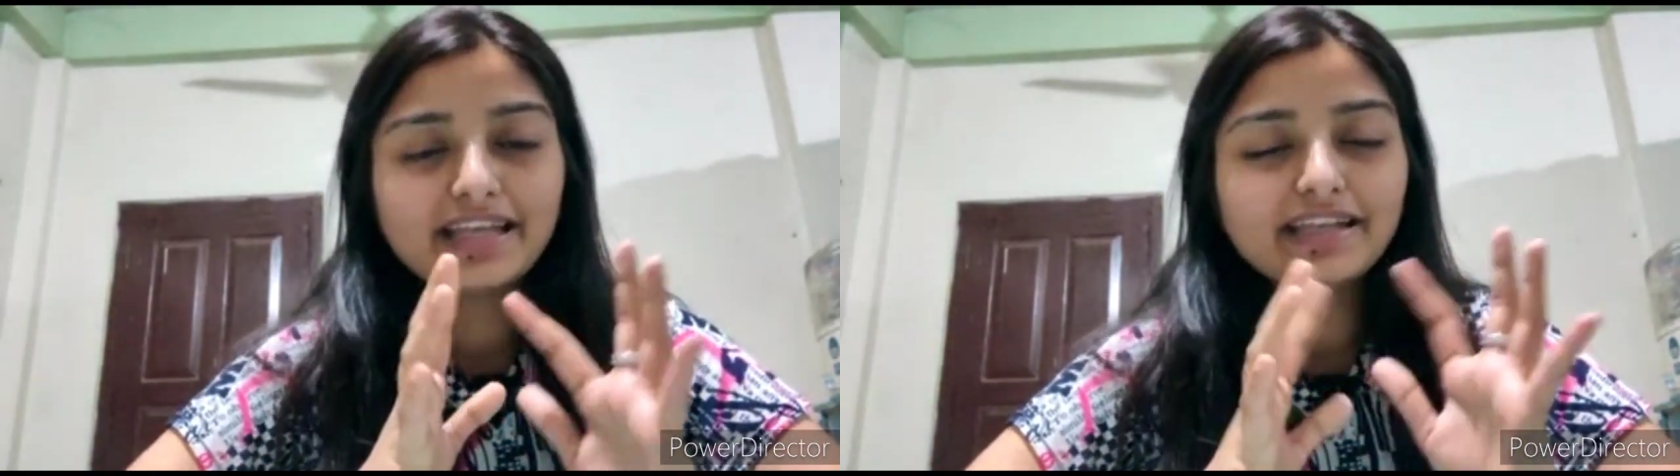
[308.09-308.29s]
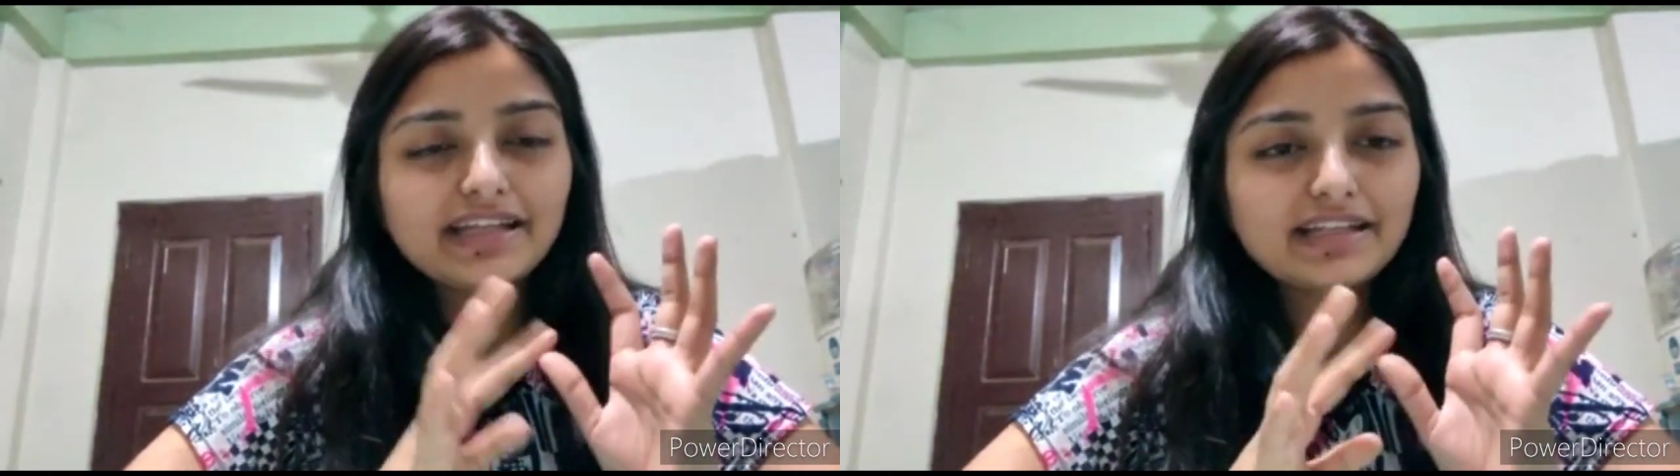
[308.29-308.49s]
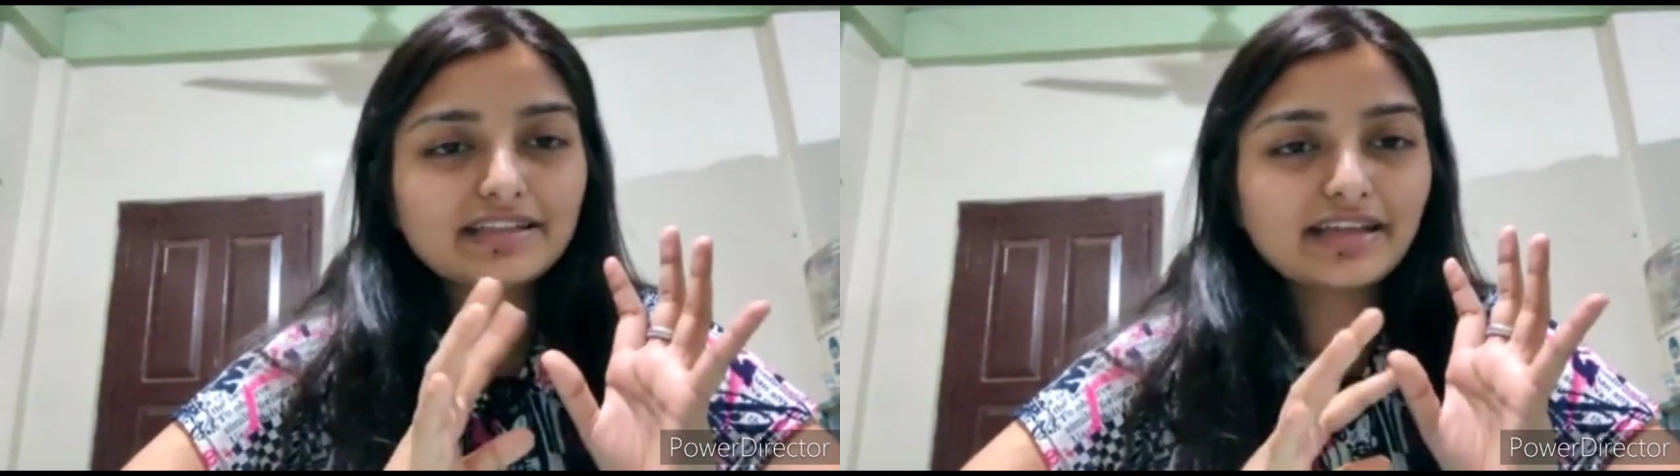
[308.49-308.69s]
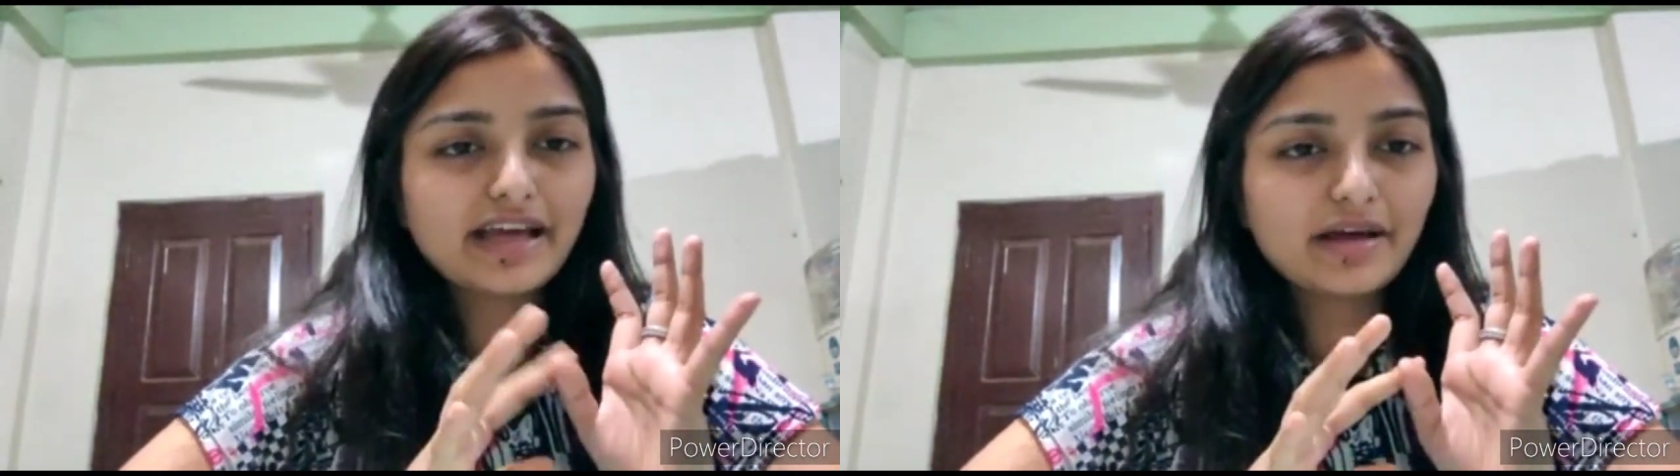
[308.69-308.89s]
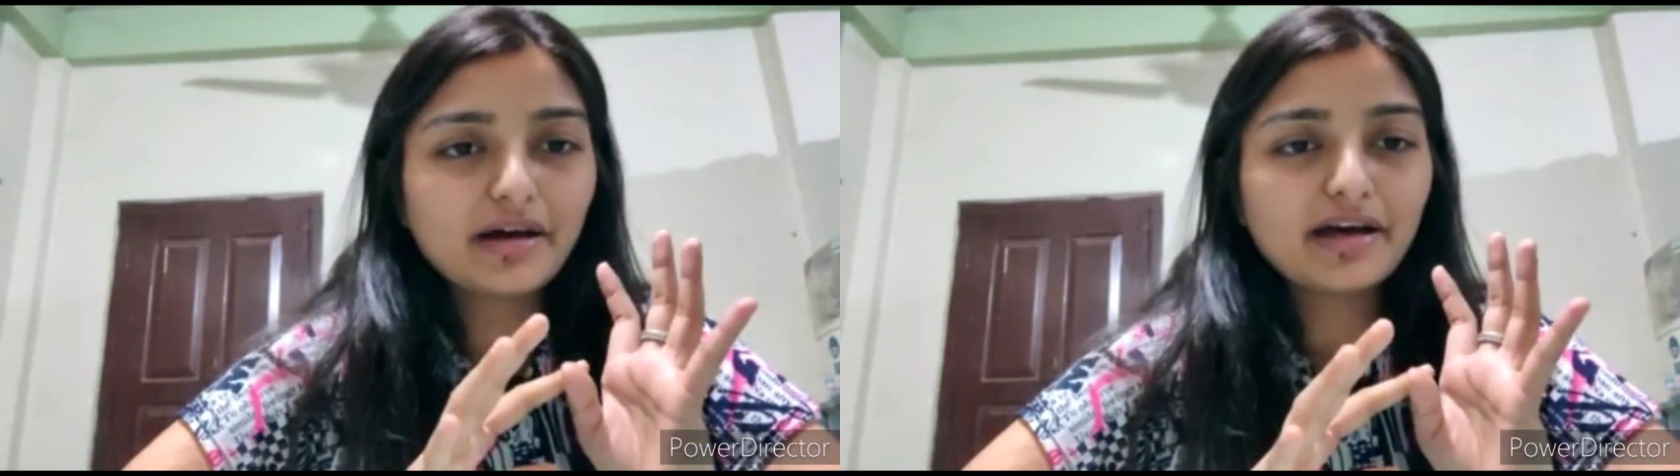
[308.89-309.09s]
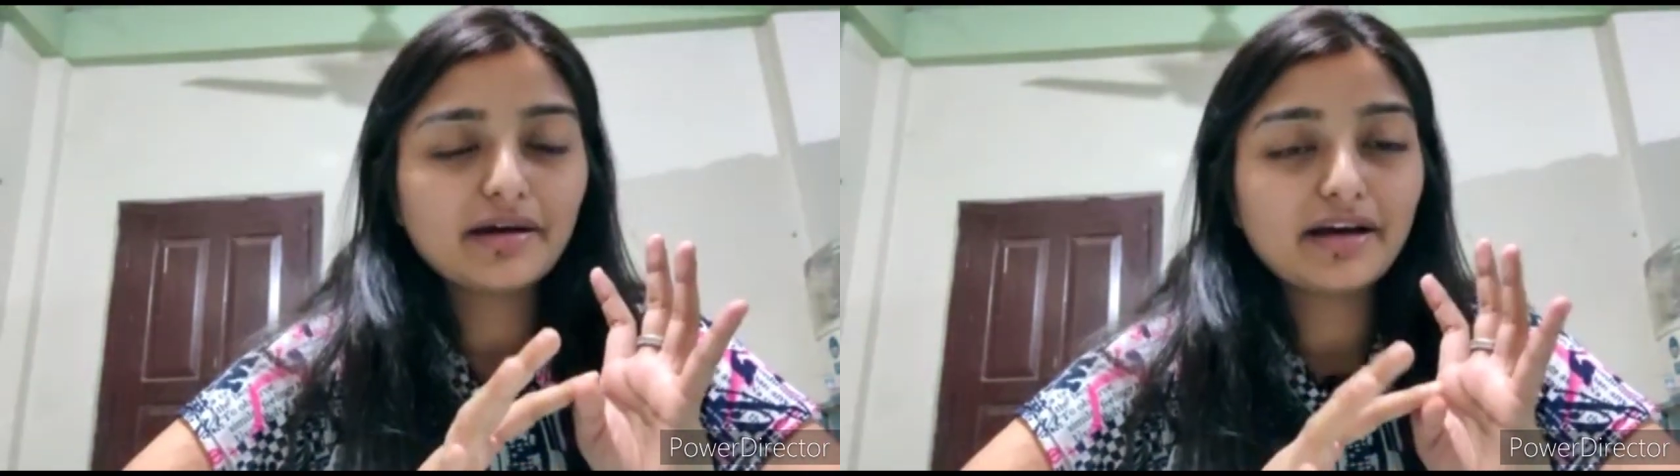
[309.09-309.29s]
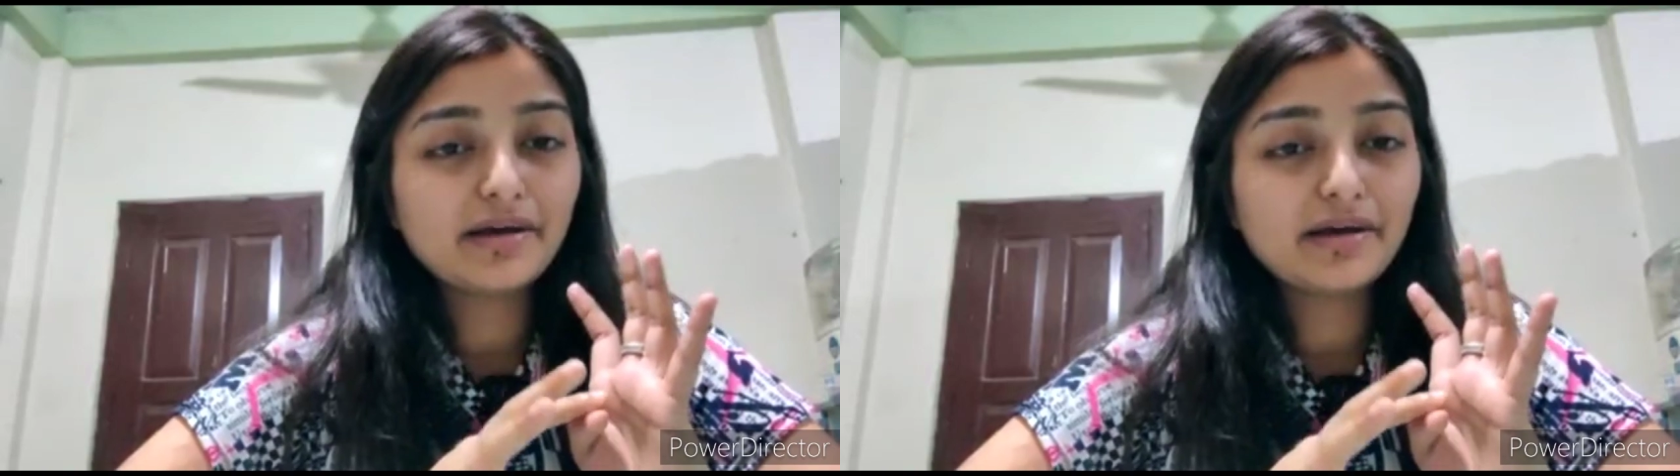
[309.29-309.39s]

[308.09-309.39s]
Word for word: cain killed a- uh,